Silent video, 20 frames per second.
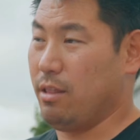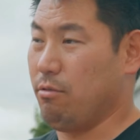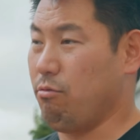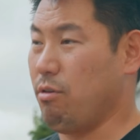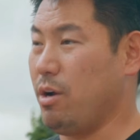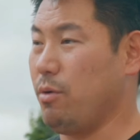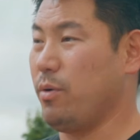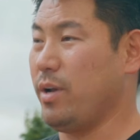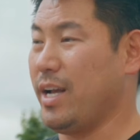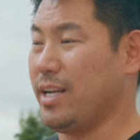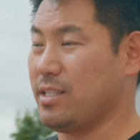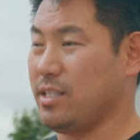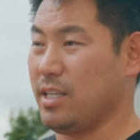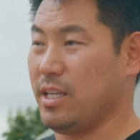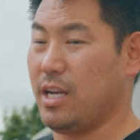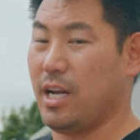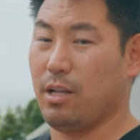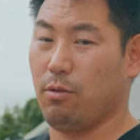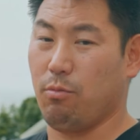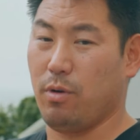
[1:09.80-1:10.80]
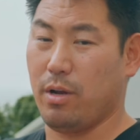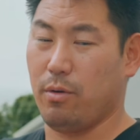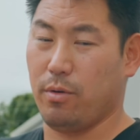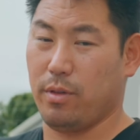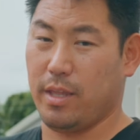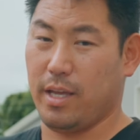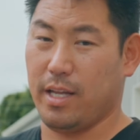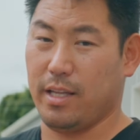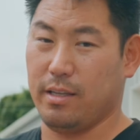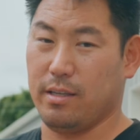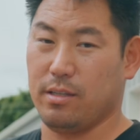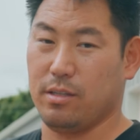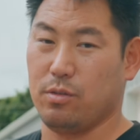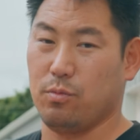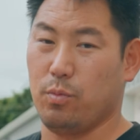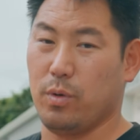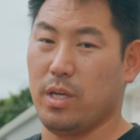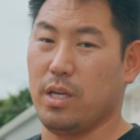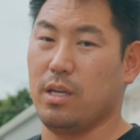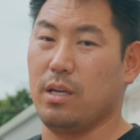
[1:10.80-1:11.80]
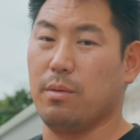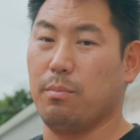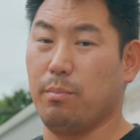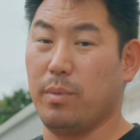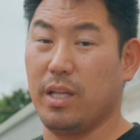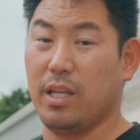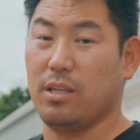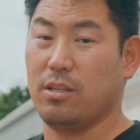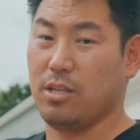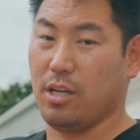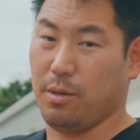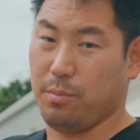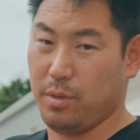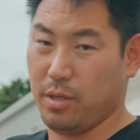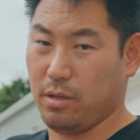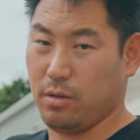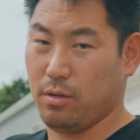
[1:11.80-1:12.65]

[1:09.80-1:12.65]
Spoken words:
the way we actually got away with that is we mini tubbed it